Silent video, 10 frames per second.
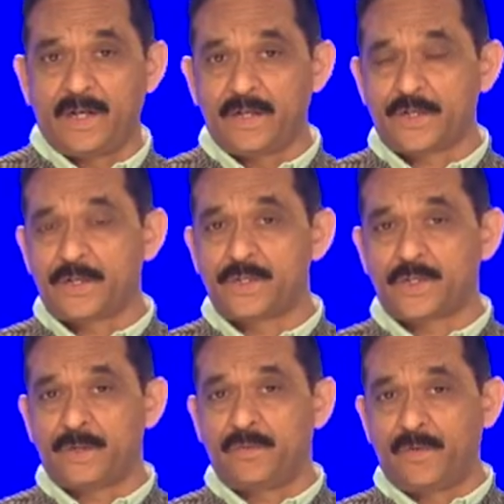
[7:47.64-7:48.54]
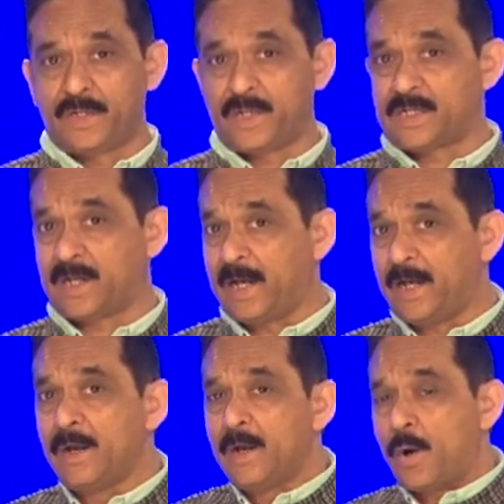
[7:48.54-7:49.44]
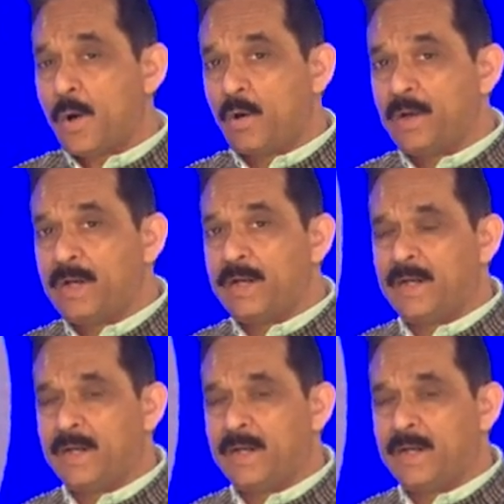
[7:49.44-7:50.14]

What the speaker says: relationship with Israel, only